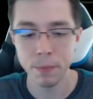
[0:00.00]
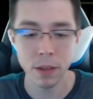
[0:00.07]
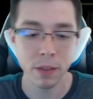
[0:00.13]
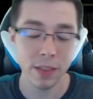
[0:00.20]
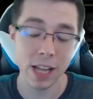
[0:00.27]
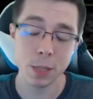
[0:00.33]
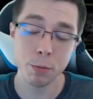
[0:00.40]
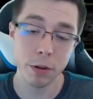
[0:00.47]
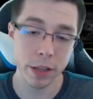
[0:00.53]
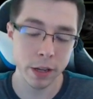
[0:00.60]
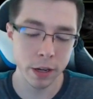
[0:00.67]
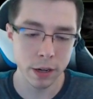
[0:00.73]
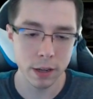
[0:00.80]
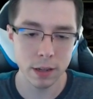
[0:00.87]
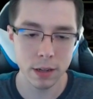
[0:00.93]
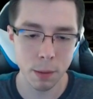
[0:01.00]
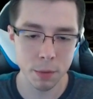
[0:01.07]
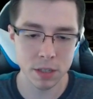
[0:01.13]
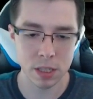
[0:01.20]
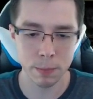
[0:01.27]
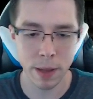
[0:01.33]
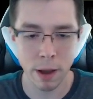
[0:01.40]
That's pretty good. It doubles
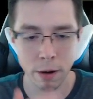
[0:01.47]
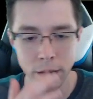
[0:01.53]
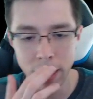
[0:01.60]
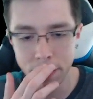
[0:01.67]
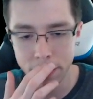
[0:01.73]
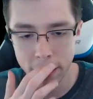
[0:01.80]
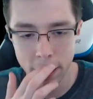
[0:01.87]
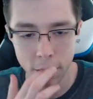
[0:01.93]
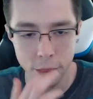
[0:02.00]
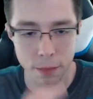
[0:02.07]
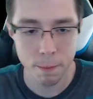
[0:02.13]
the power, not the health.